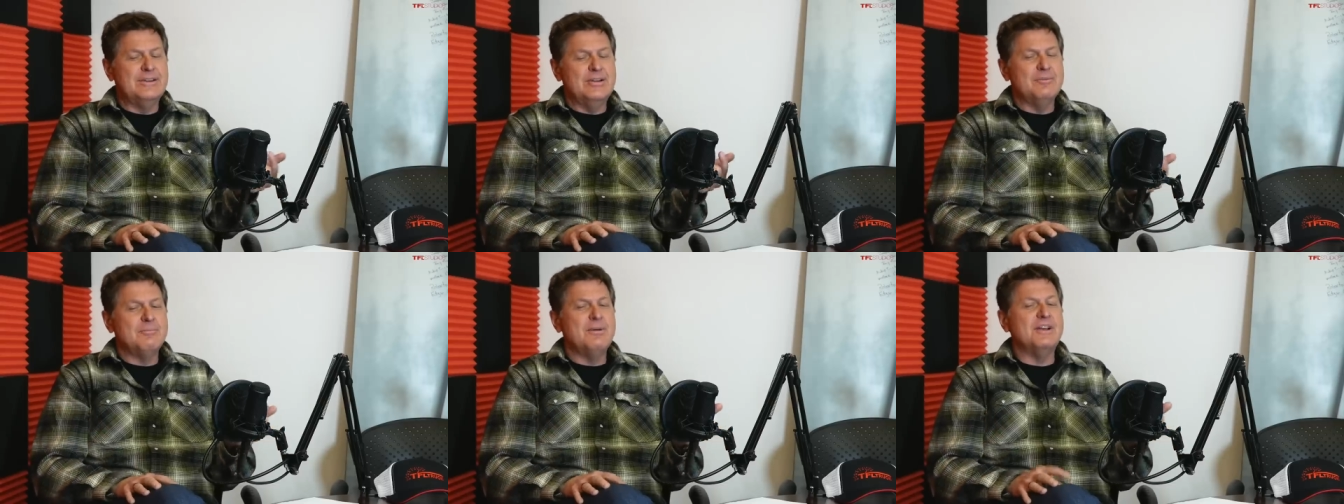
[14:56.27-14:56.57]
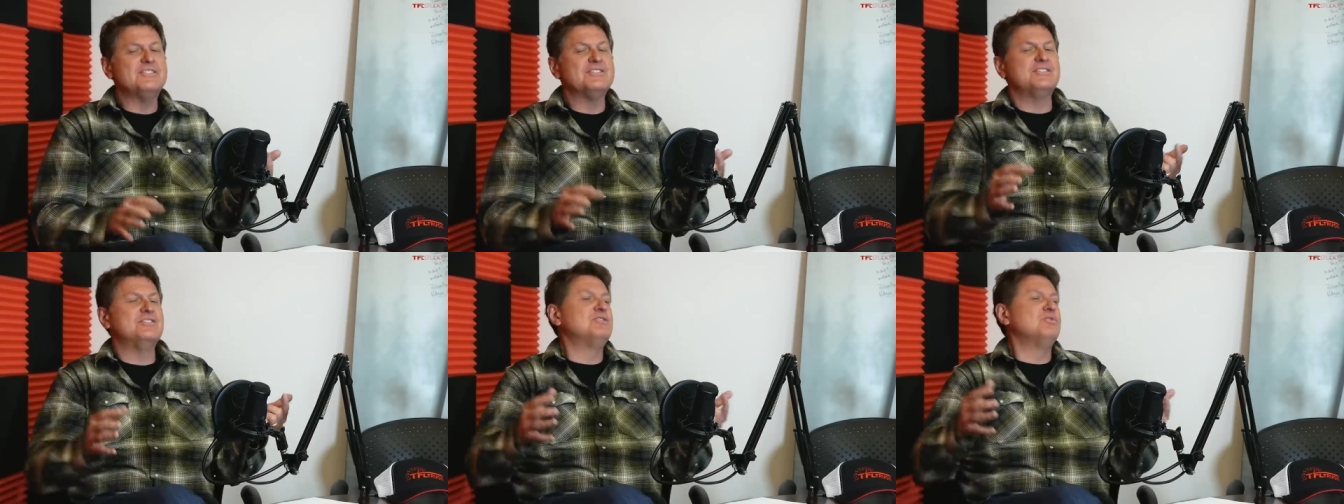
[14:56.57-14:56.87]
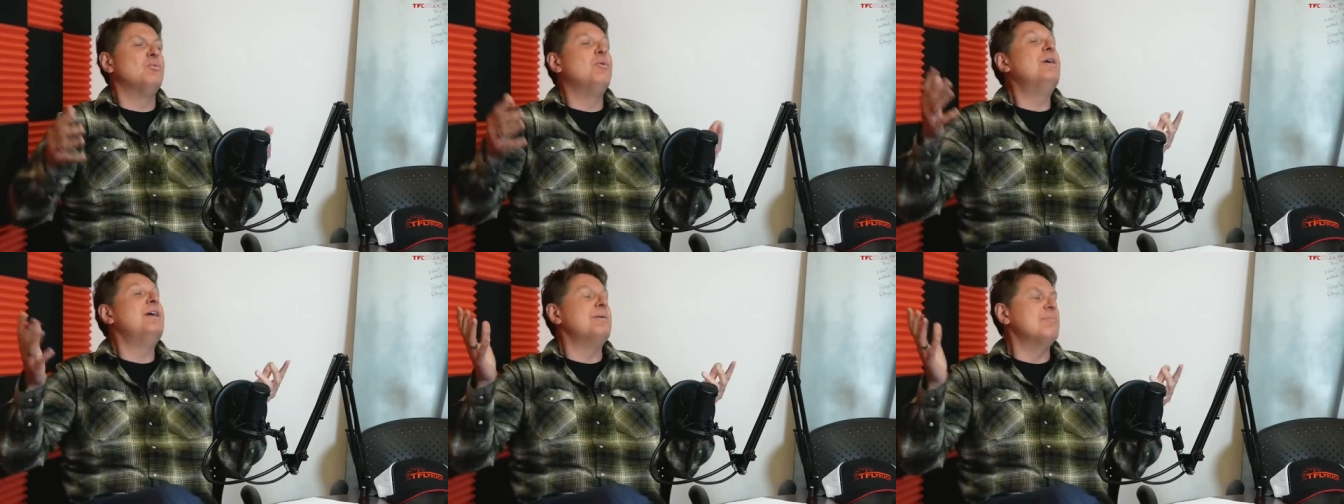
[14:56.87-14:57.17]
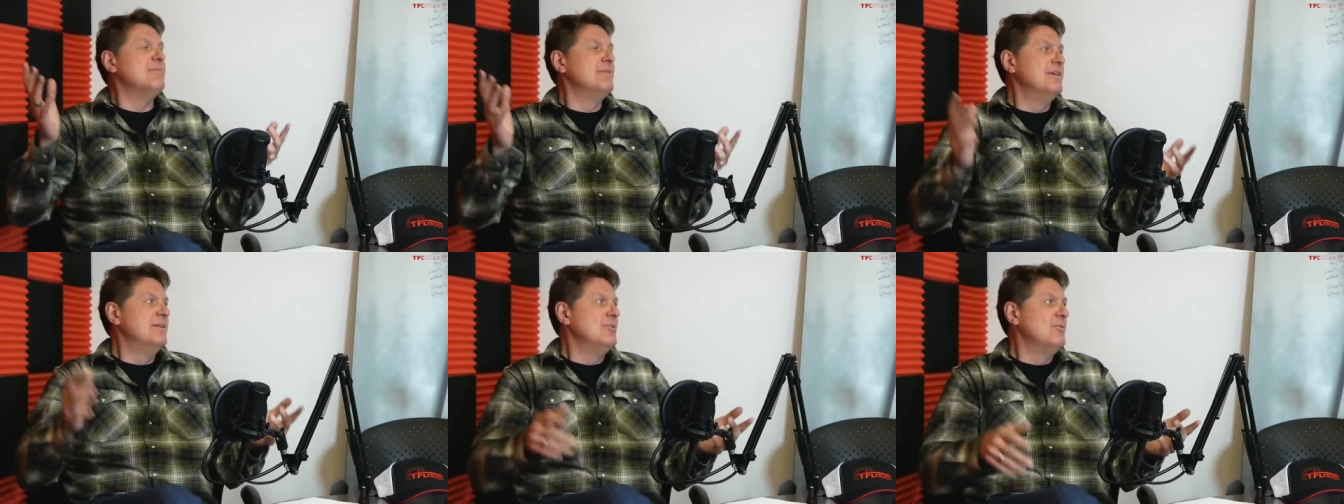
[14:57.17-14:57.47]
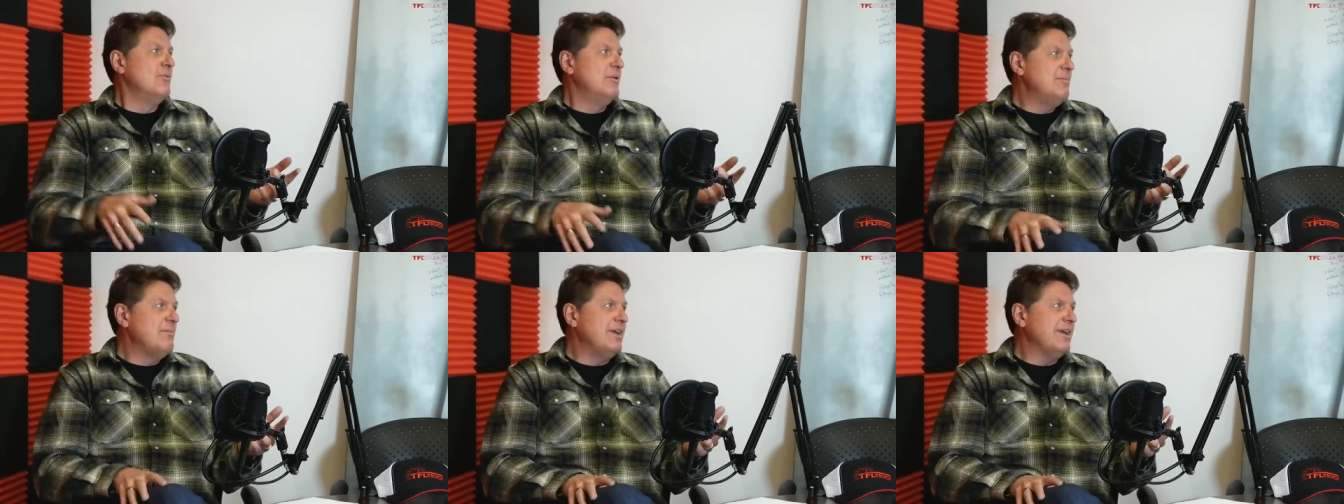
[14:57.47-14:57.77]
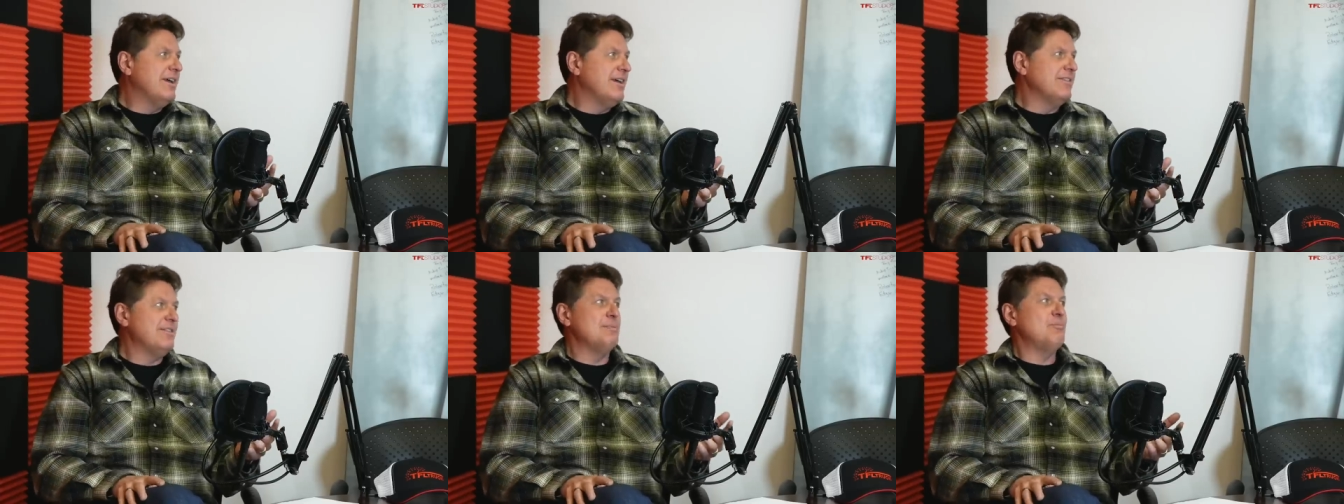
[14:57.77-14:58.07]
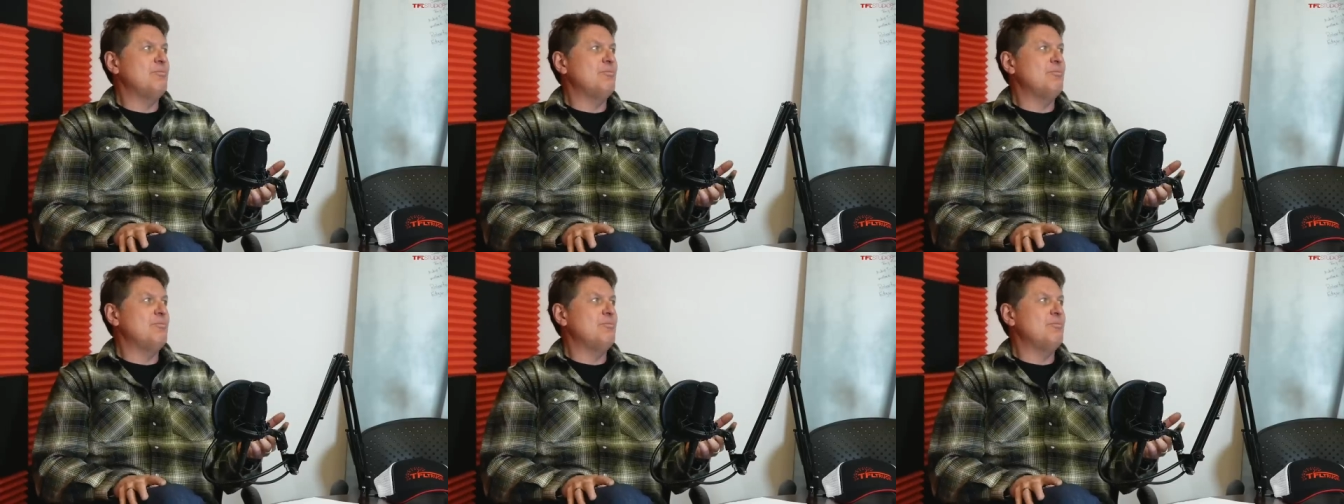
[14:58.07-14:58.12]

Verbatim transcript: you know Musk's whim, we might cut the